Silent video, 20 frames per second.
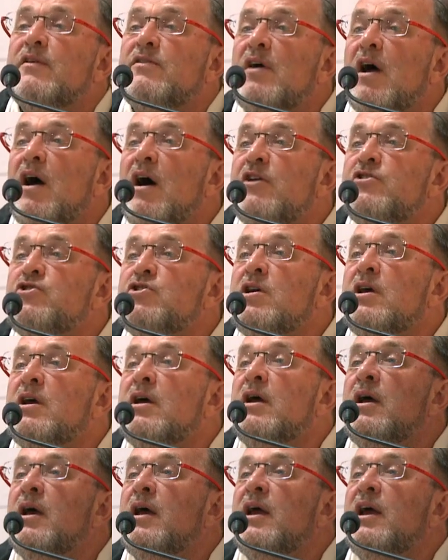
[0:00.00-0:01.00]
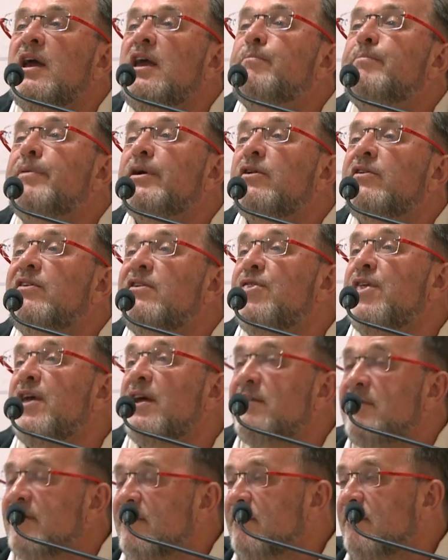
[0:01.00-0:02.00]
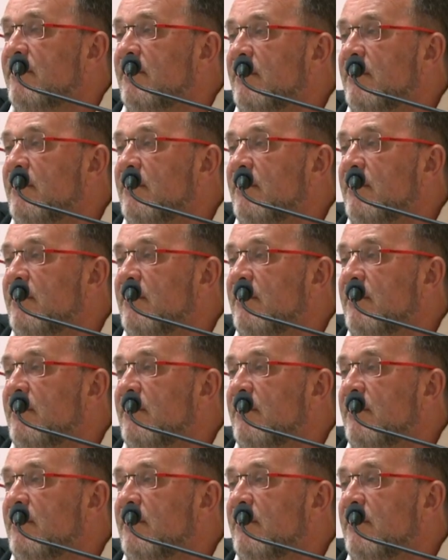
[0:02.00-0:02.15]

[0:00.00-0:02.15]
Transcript: Taj, he builds this,